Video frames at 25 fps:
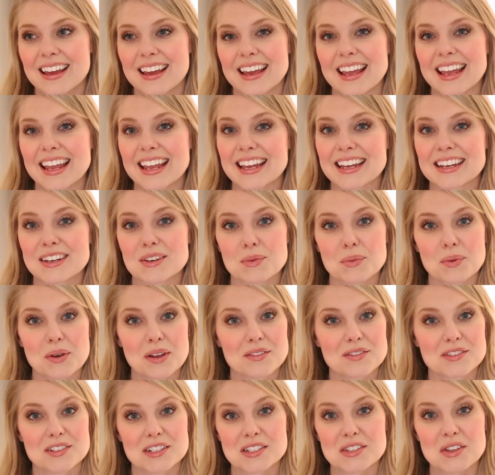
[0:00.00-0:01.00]
and
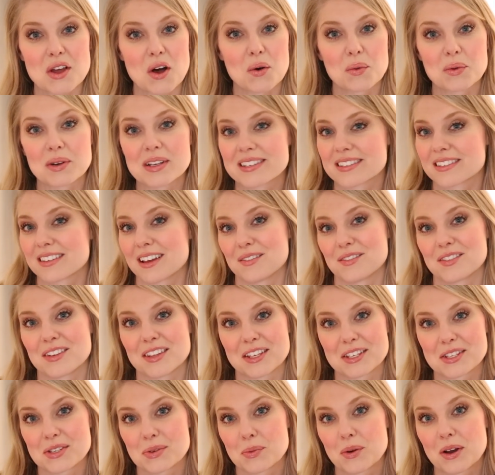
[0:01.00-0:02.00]
we've just always loved
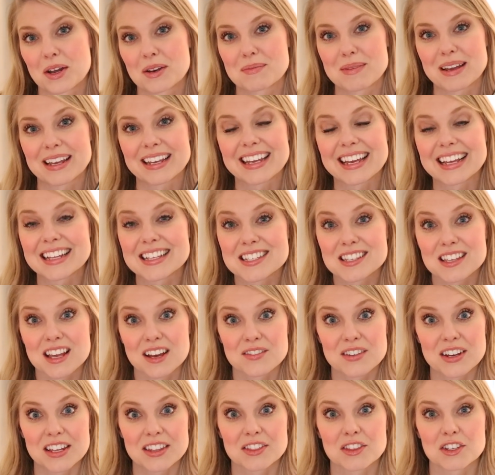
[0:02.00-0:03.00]
this one. My kids love
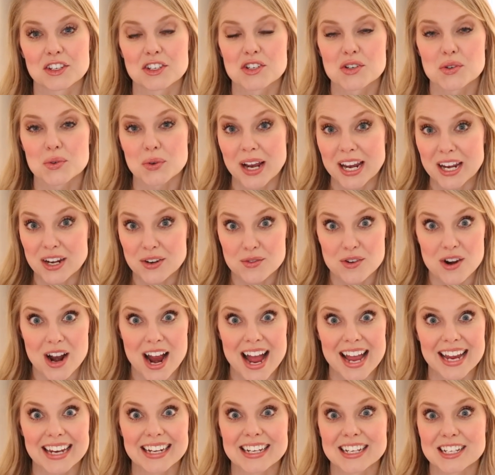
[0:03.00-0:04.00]
it. The train
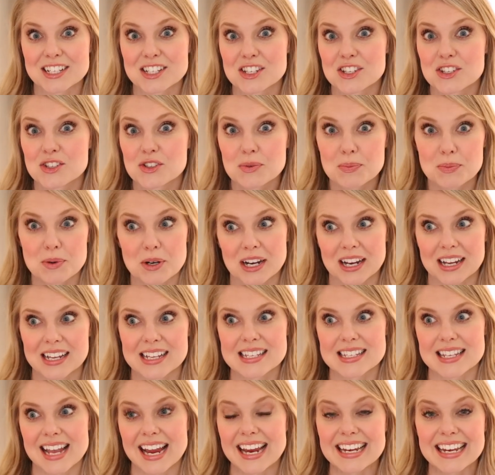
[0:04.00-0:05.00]
ride is super
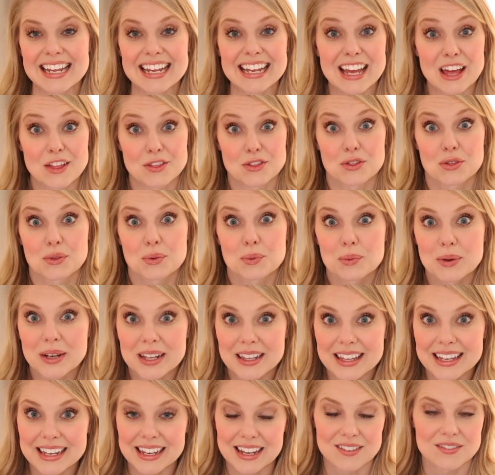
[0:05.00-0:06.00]
exciting and
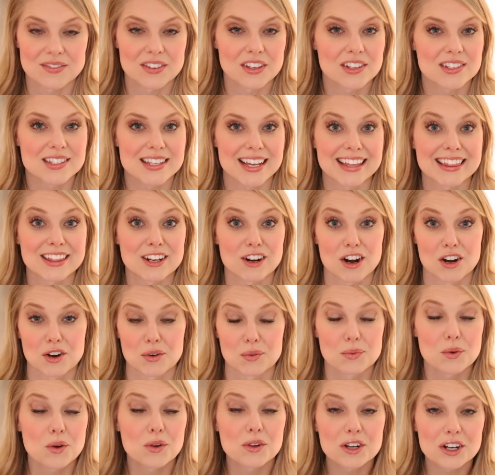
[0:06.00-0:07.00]
thrilling. It feels like they're on a
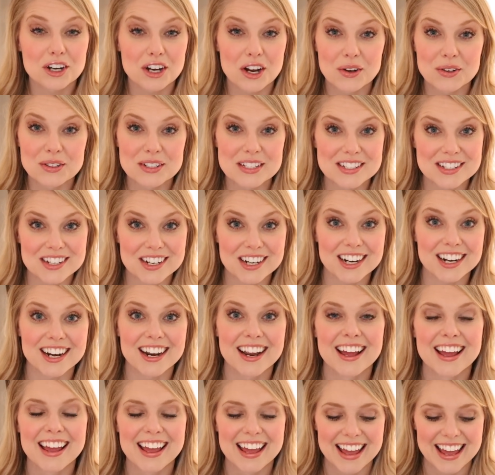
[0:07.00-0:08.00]
roller coaster,
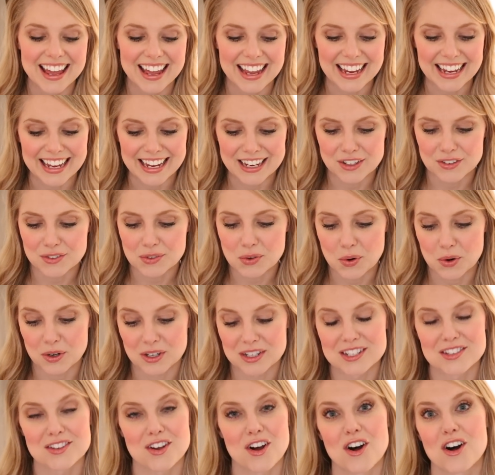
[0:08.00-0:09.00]
and of
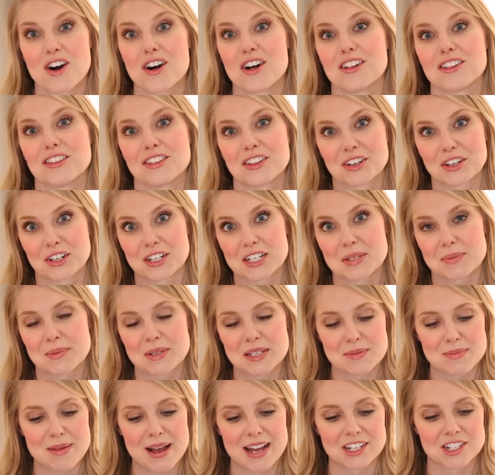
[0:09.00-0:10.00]
course, all the
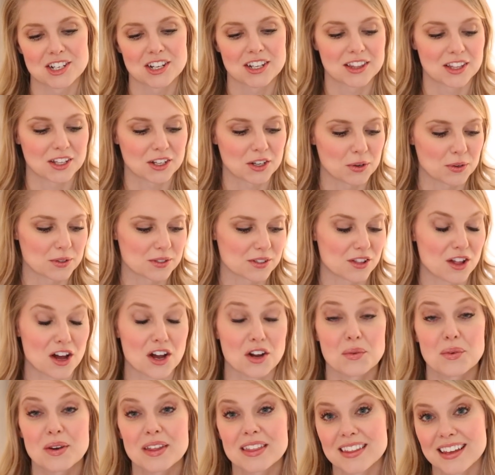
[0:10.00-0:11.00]
Christmas magic that goes
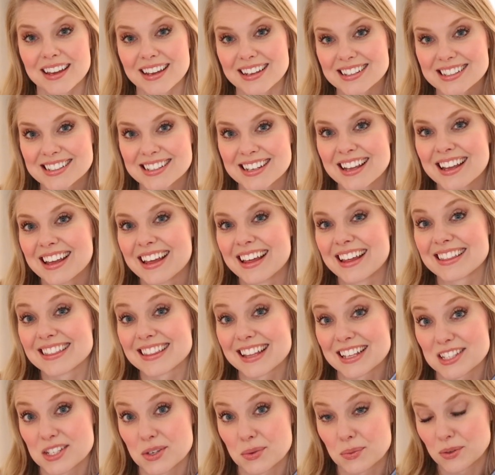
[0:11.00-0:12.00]
along with it.
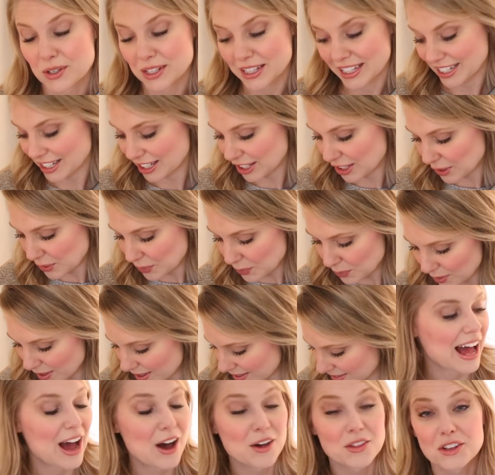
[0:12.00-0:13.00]
That's a really cute one.
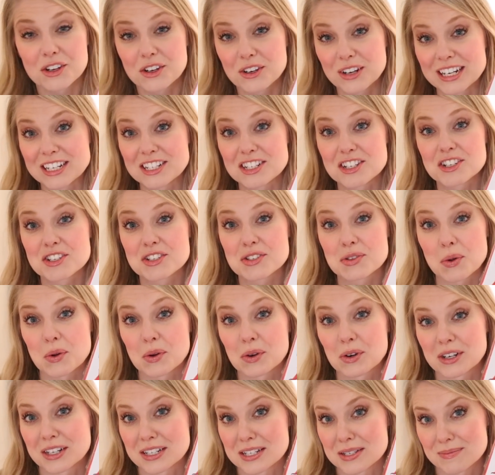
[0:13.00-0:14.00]
How the Grinch Stole
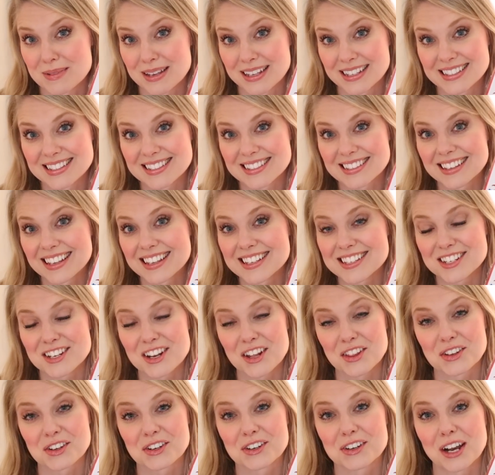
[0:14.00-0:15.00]
Christmas is
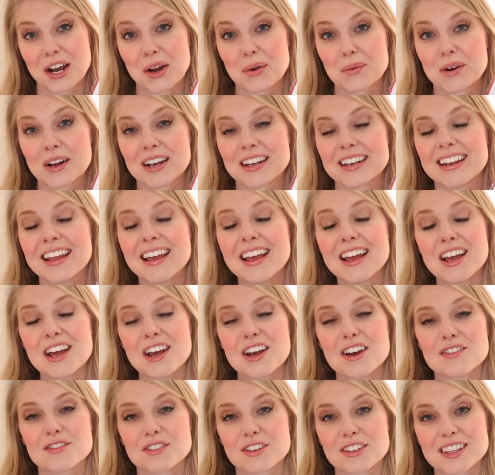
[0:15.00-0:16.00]
another great one
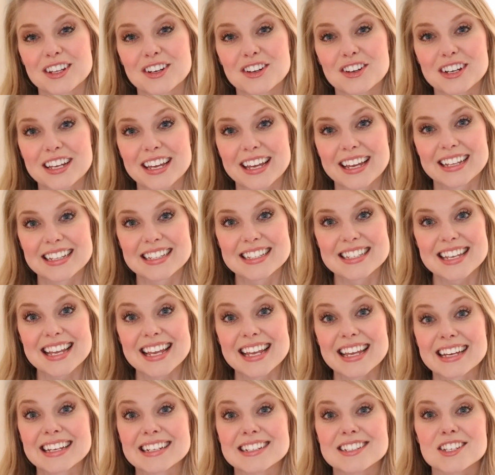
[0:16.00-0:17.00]
for little kids,
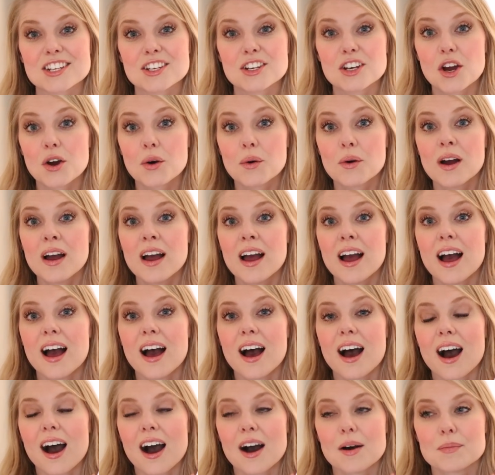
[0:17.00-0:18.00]
and you know,
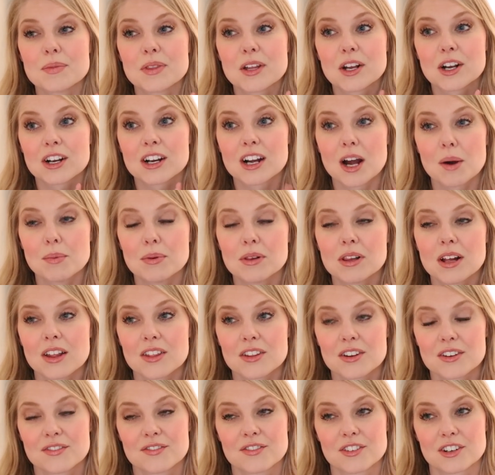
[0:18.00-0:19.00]
there are a couple
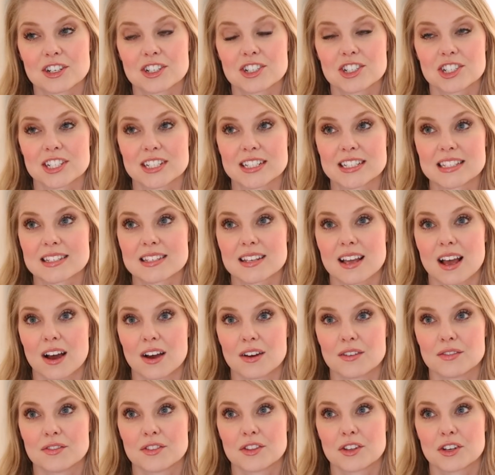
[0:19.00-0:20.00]
other versions
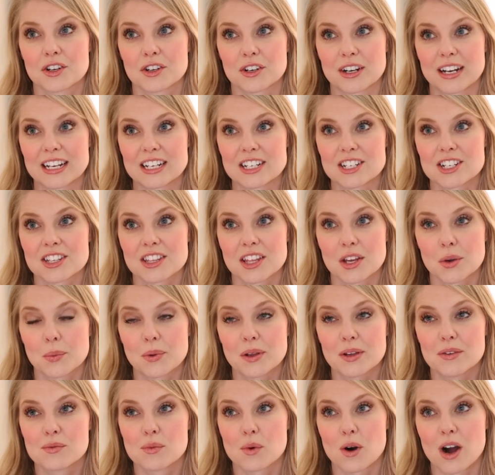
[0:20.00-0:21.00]
of The Grinch that
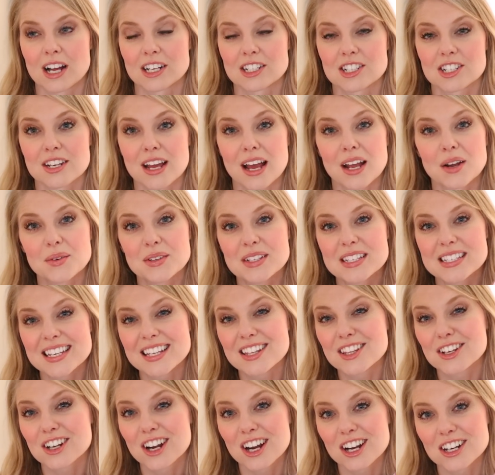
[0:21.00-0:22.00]
we've watched. I would say
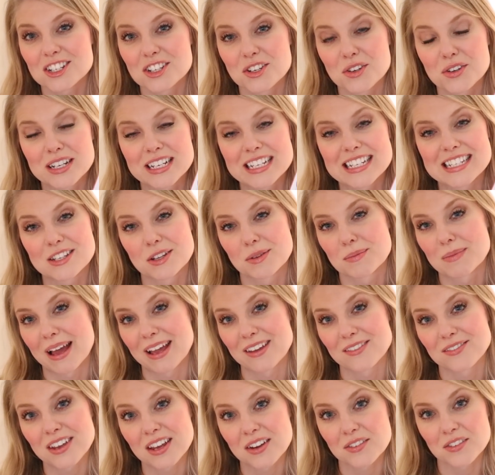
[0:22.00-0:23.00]
the cartoon is still my
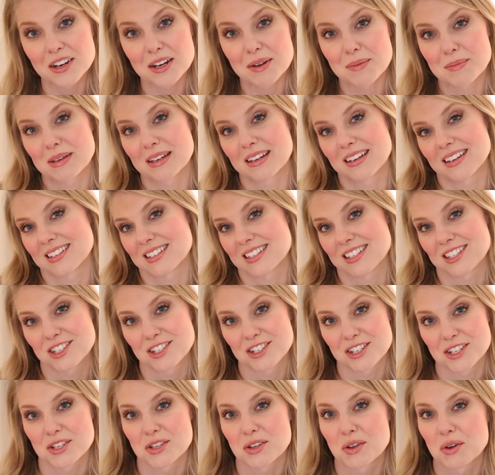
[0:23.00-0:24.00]
favorite because it's
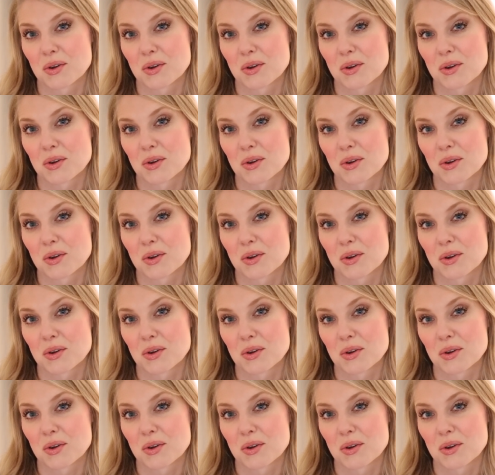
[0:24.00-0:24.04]
just